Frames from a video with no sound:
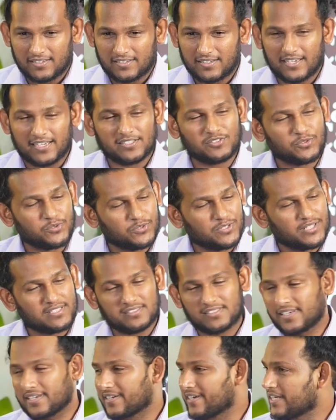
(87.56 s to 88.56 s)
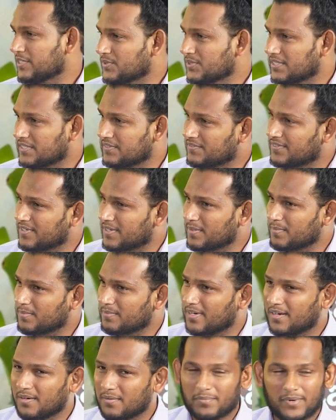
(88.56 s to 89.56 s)
As soon as I graduated
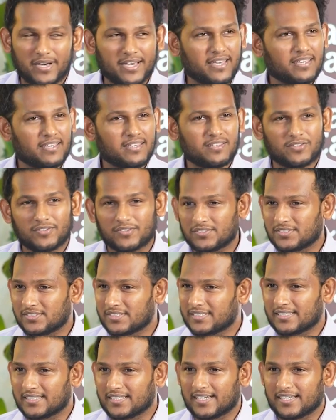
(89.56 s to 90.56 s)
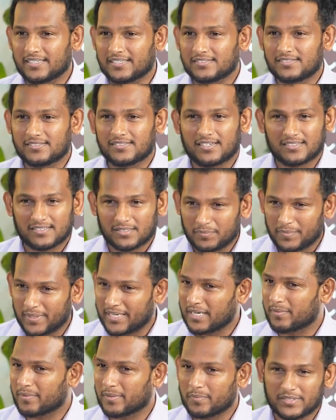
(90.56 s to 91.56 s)
from my university, I started
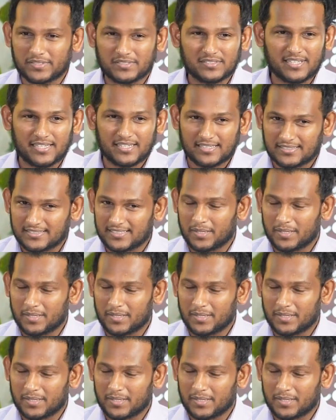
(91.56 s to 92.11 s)
becoming a business analyst.